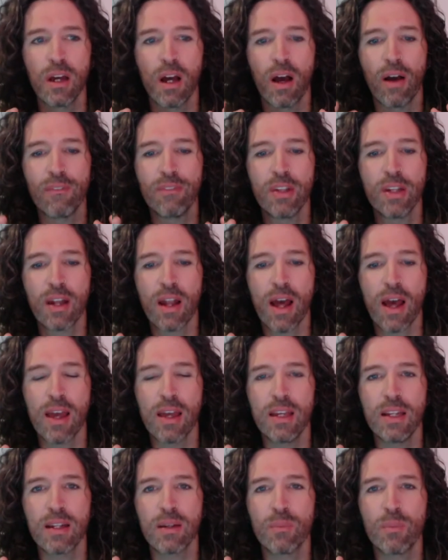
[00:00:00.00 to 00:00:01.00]
of the
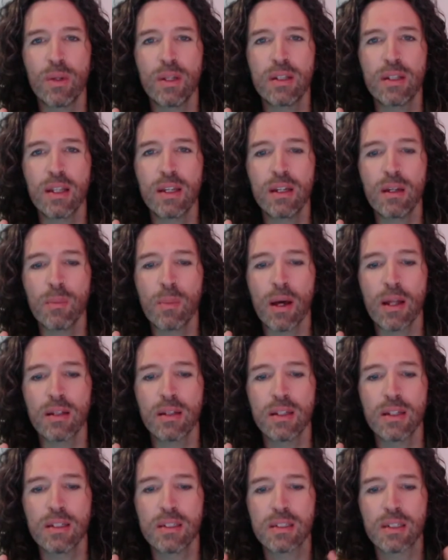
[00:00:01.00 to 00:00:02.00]
night and we think about
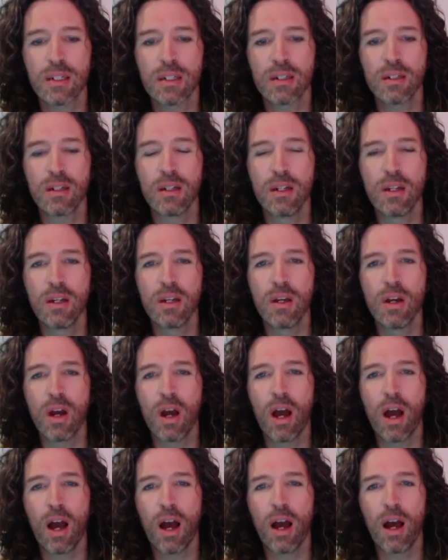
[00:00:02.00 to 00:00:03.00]
this and
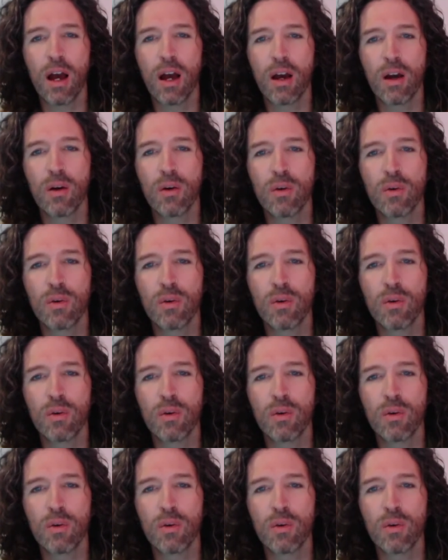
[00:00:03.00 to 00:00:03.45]
uh,